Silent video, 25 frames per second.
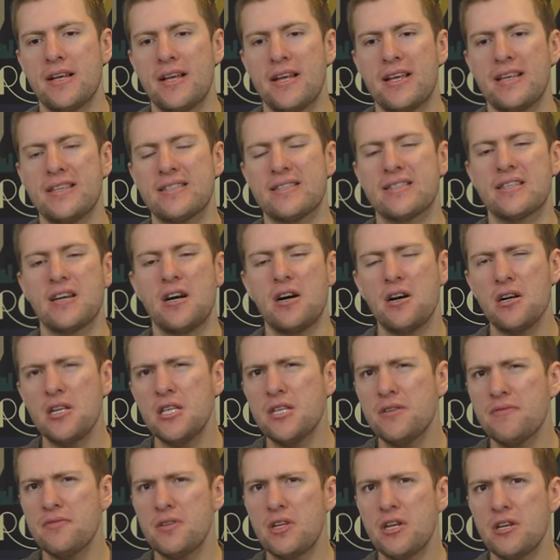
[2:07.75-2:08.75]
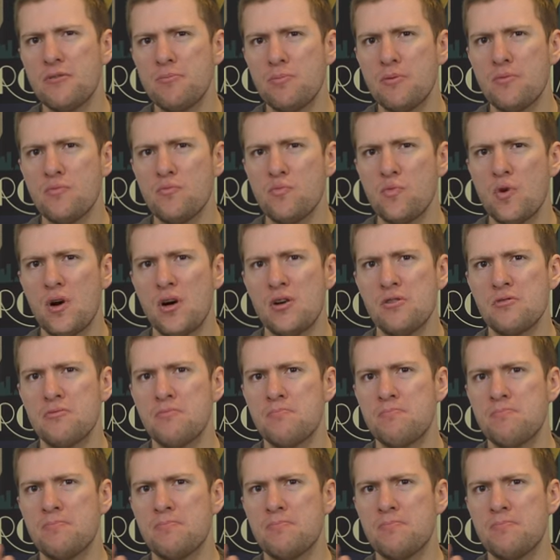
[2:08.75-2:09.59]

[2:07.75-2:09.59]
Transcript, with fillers: it's kind of an open world,